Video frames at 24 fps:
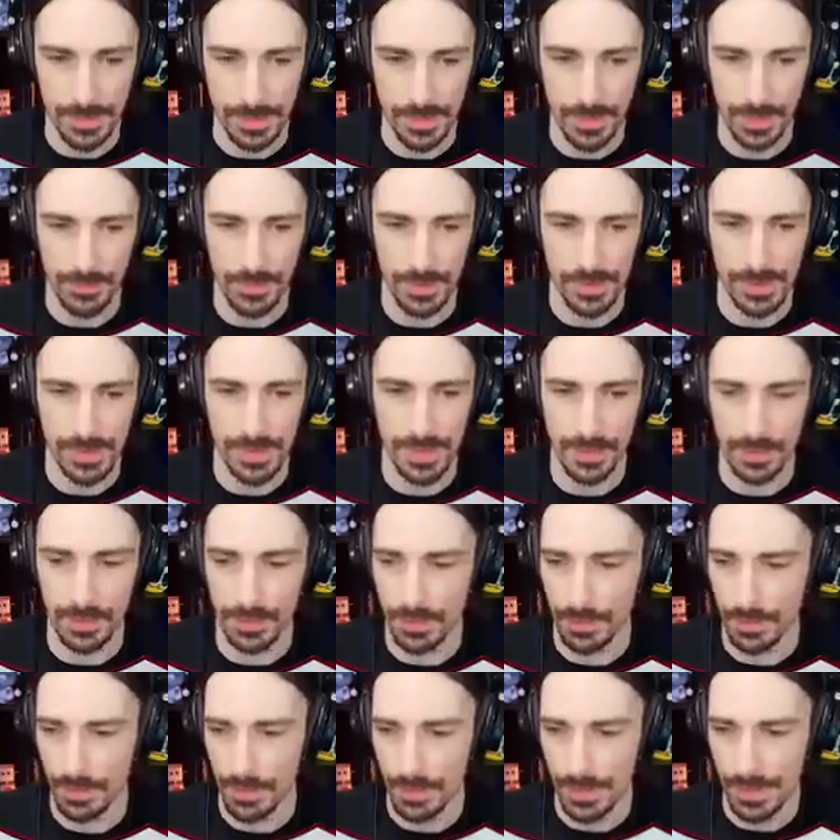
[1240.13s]
see if this is it.
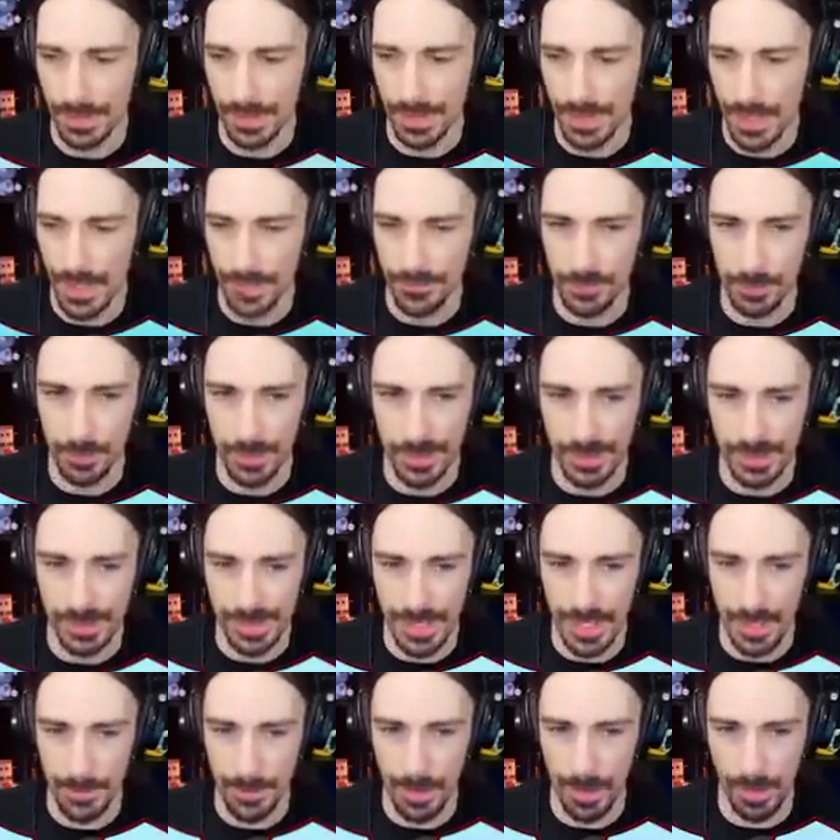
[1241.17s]
If this is enough to break the
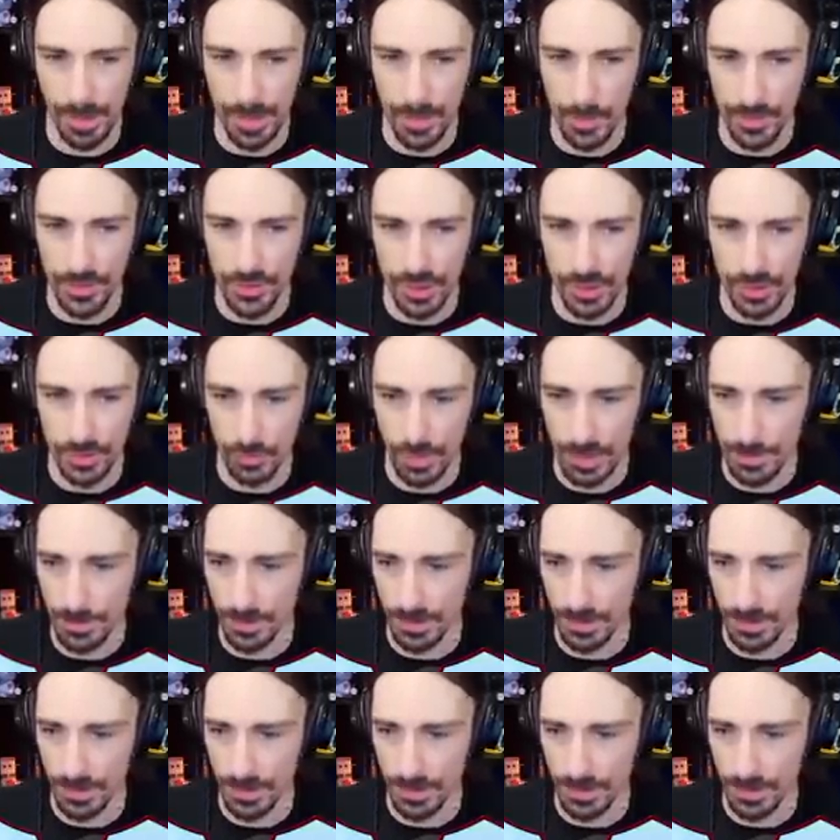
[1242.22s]
sound barrier with just red